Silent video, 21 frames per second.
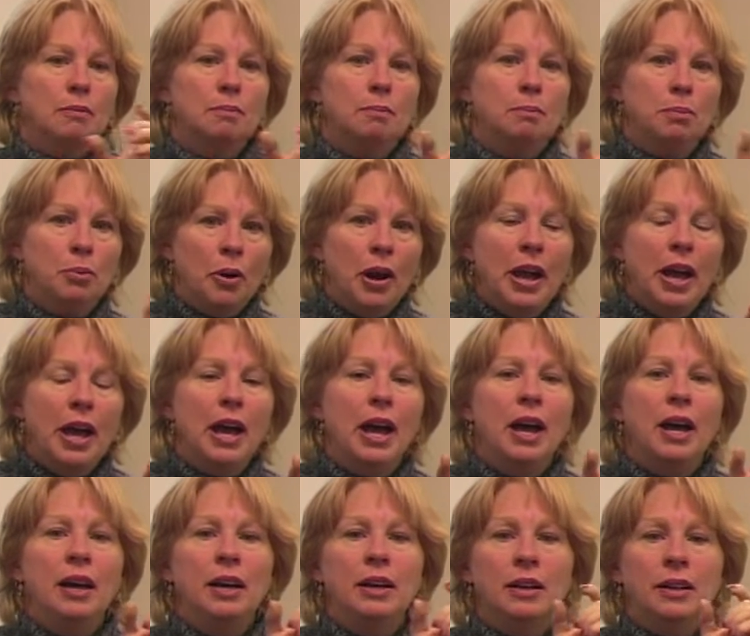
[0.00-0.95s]
Bre,
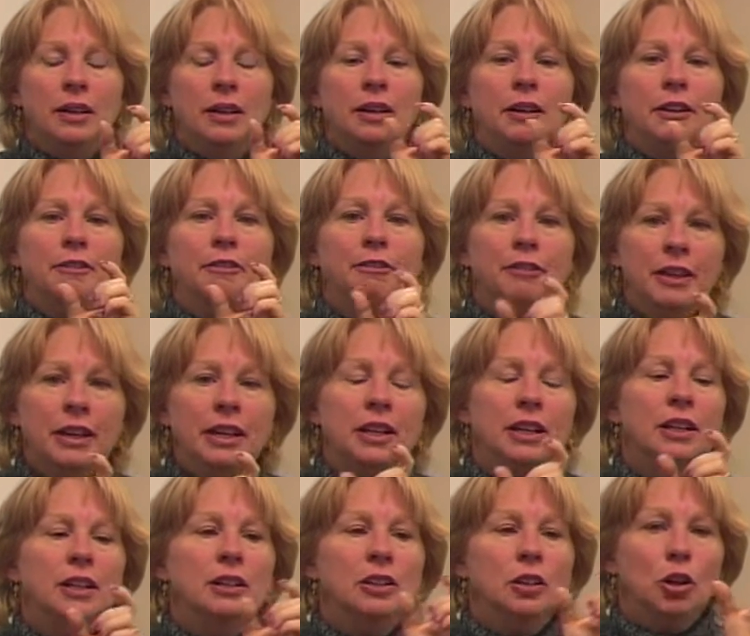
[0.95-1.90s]

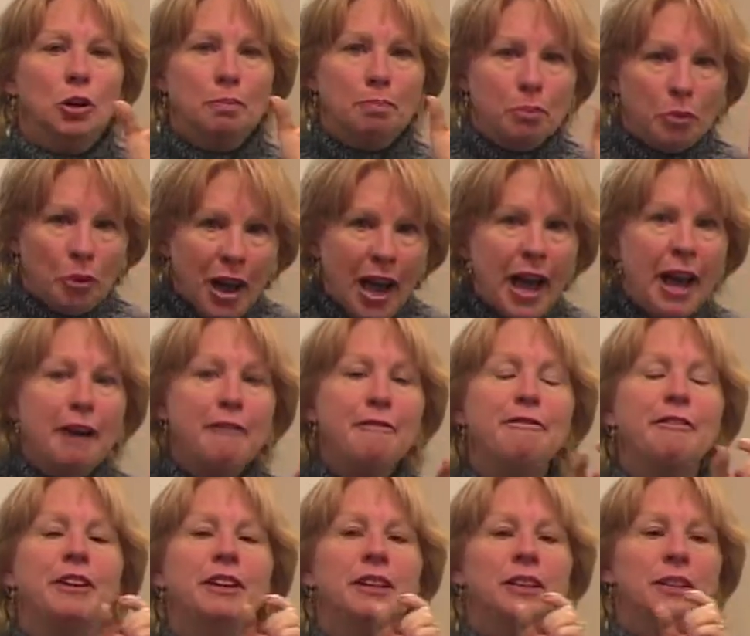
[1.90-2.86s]
vil, or
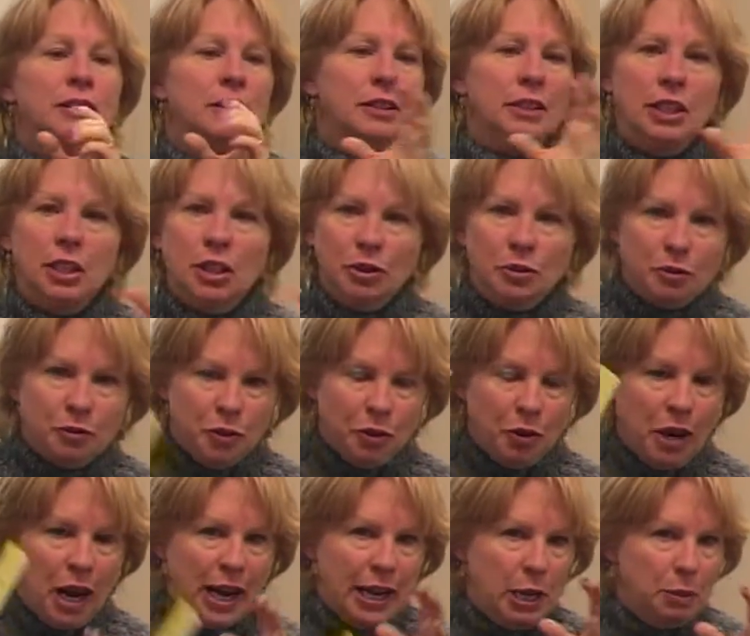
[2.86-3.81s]
brev. You know, the
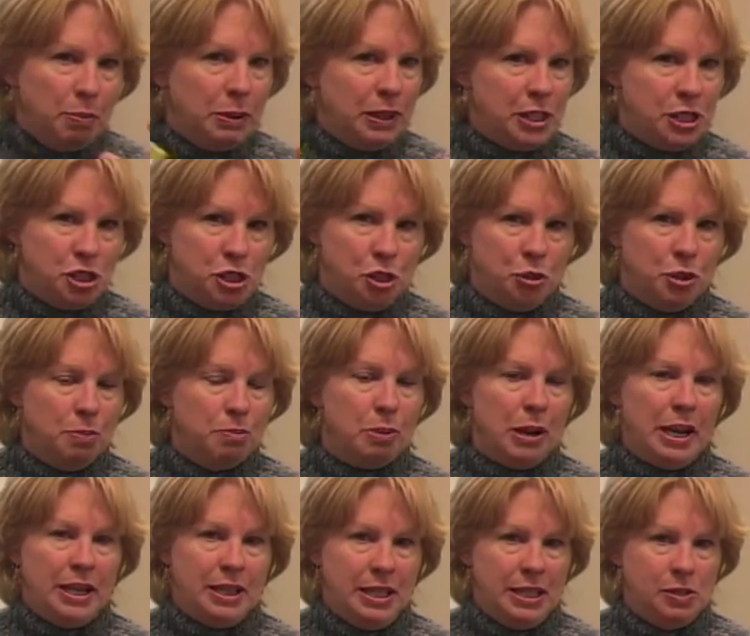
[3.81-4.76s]
variety of places you can
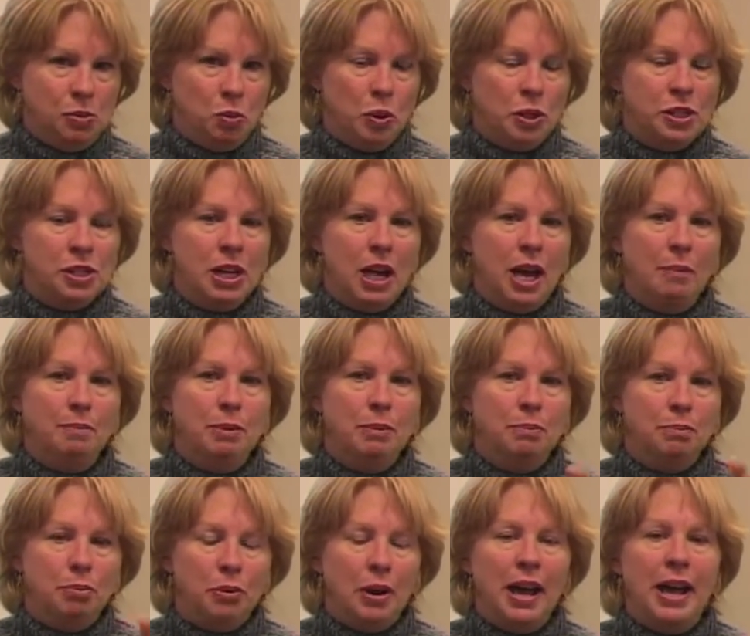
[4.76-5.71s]
break these words up. But
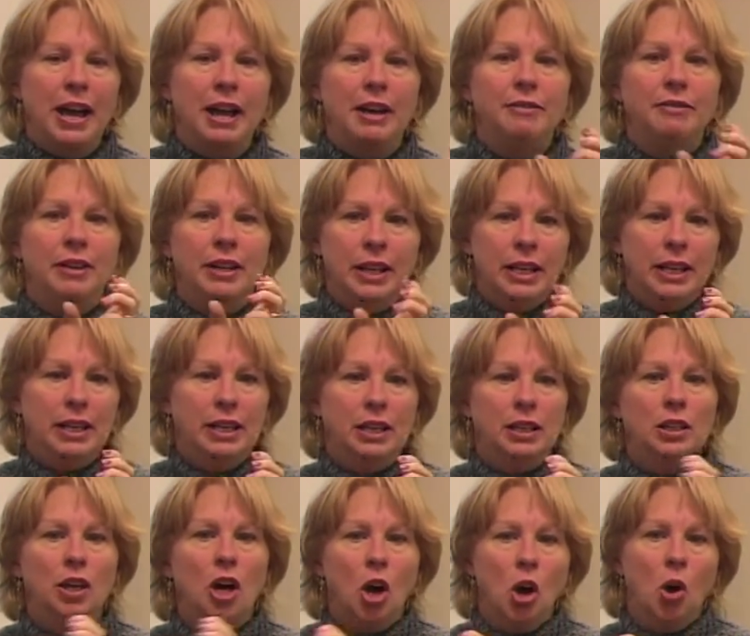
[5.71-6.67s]
brev,
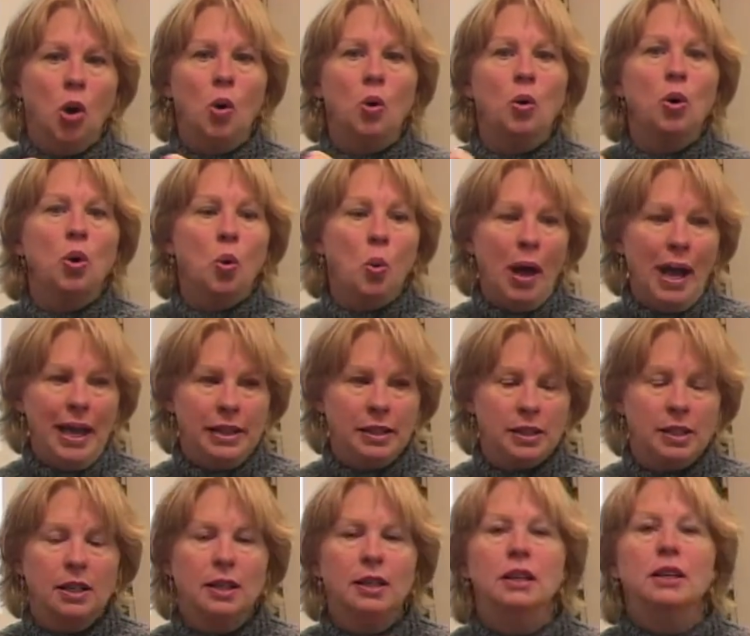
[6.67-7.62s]
il, o, quent.
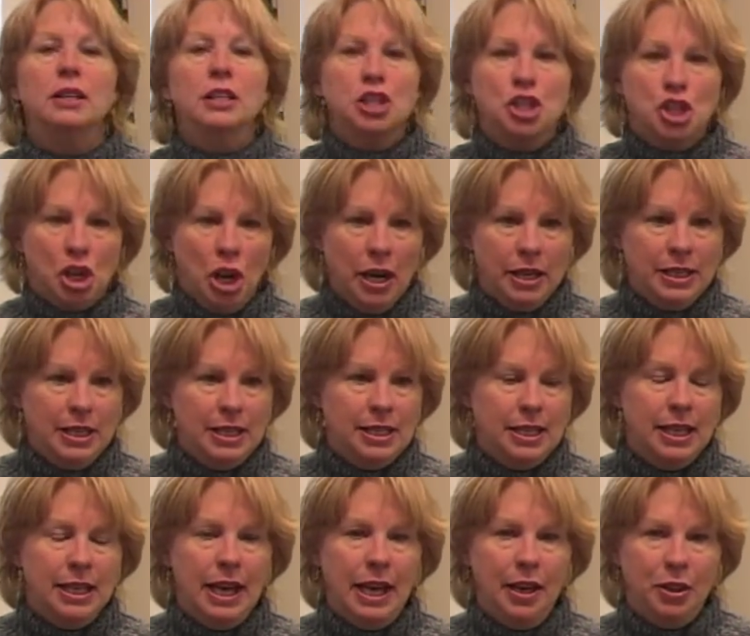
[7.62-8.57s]
Chunked it
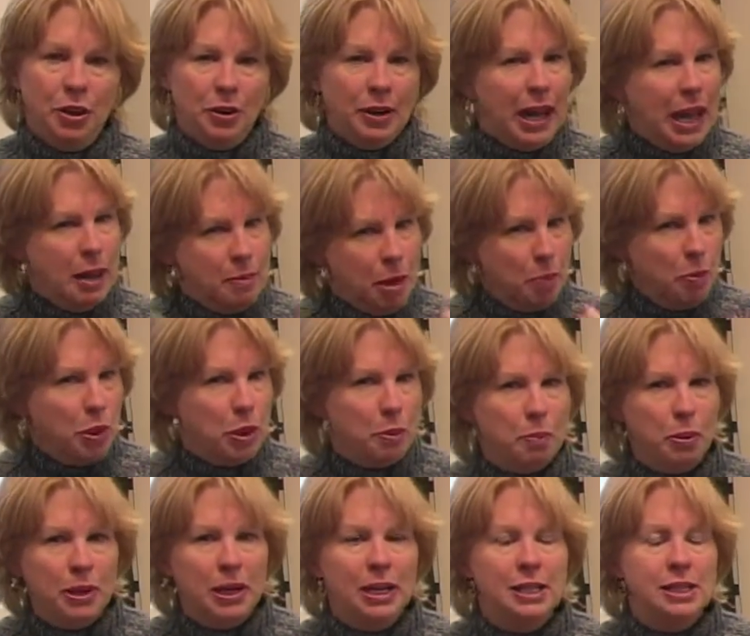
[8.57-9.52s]
together and came up with a
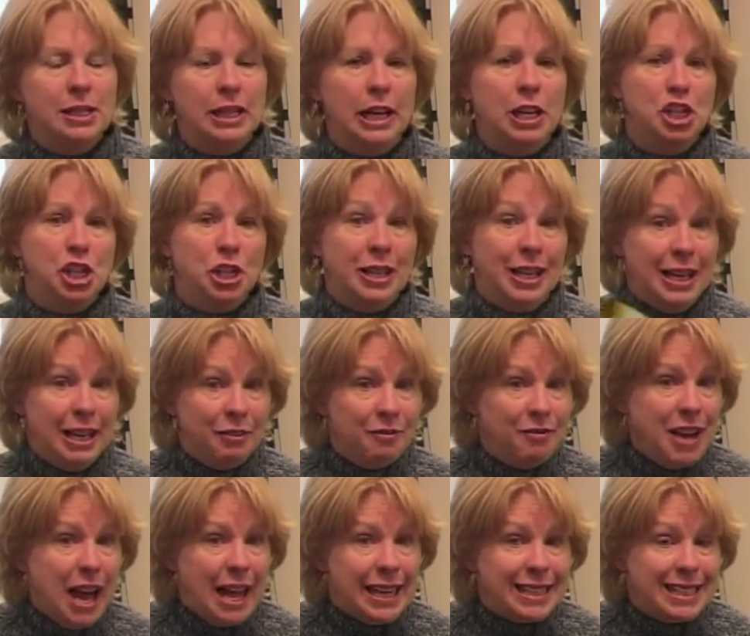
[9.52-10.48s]
pronunciation that, if
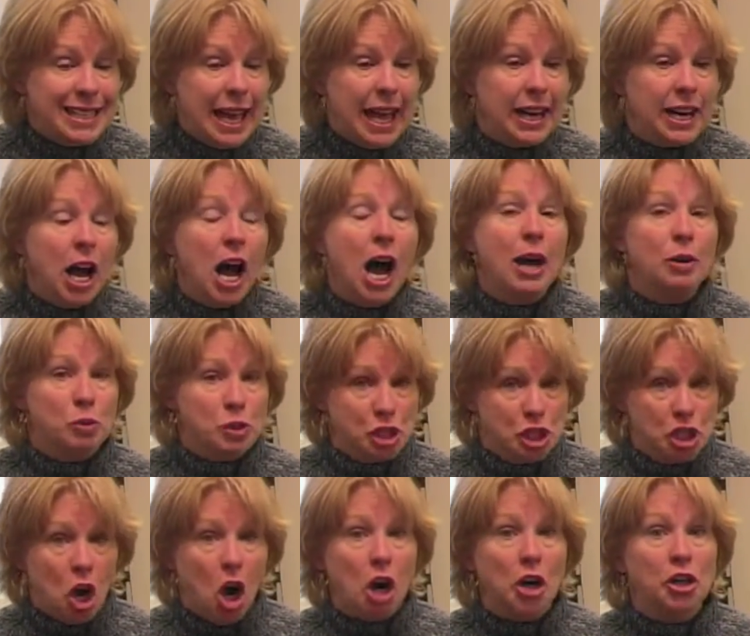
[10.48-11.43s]
not dead on, was
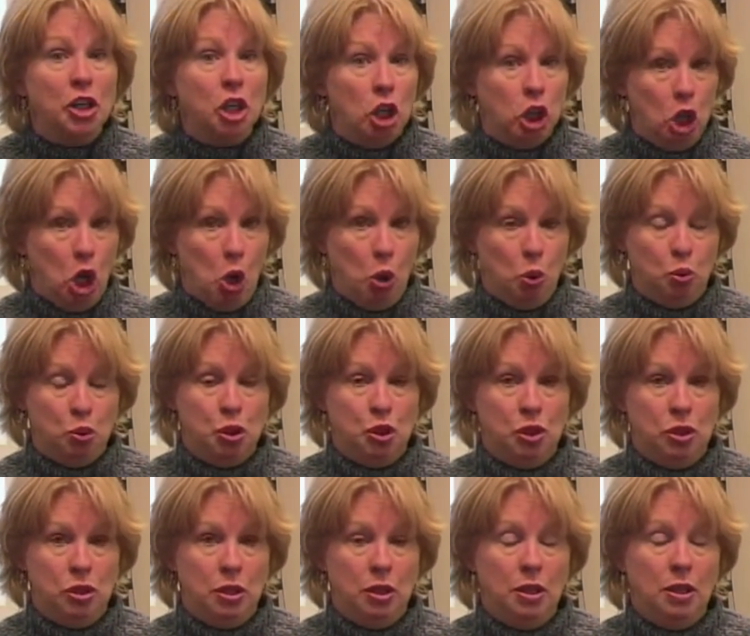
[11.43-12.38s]
darn
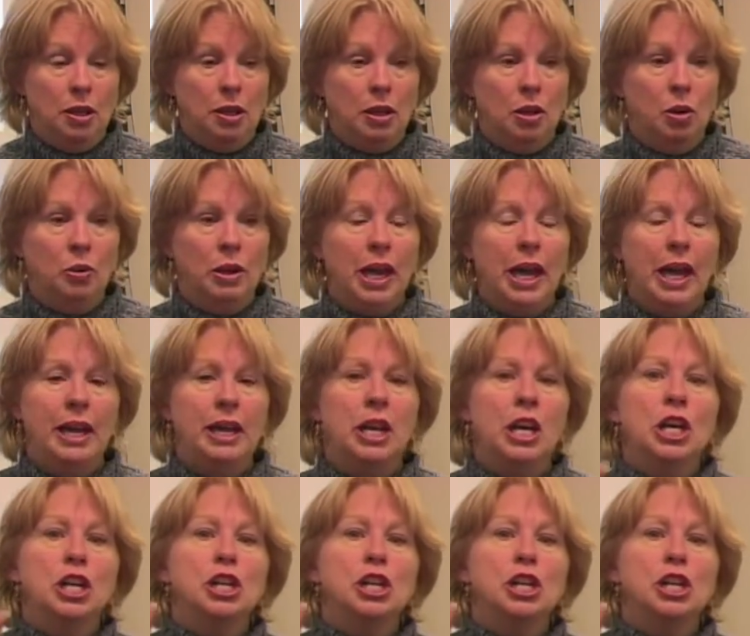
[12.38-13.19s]
close. Okay?